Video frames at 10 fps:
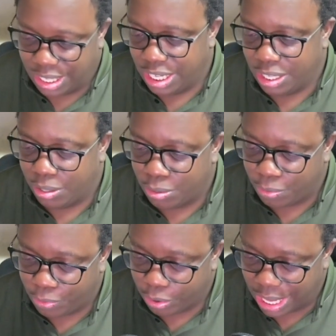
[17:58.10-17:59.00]
it
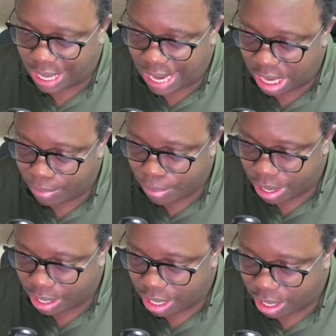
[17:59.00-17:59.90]
for the
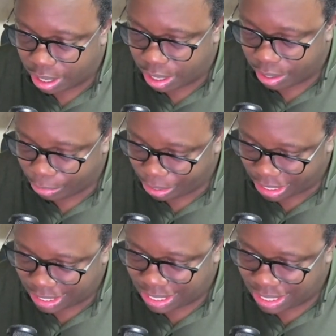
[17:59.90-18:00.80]
Caliban
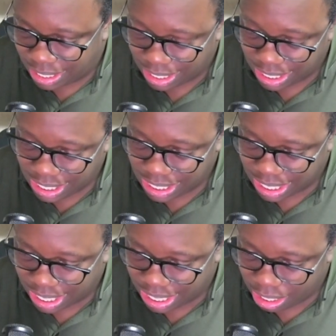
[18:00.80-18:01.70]
Rix EZ
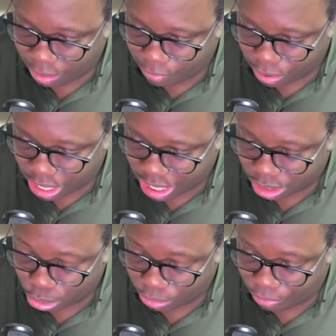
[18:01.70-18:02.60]
Evo
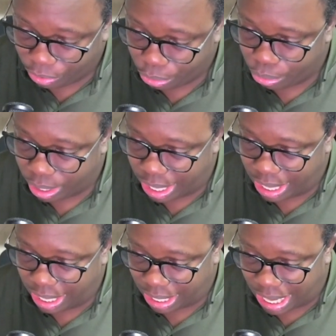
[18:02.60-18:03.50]
Dart review, and
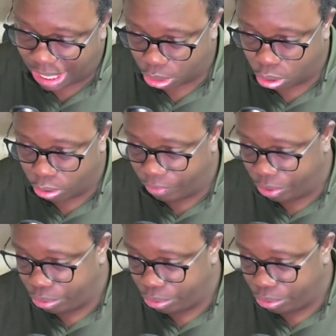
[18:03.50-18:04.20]
I'll catch all of you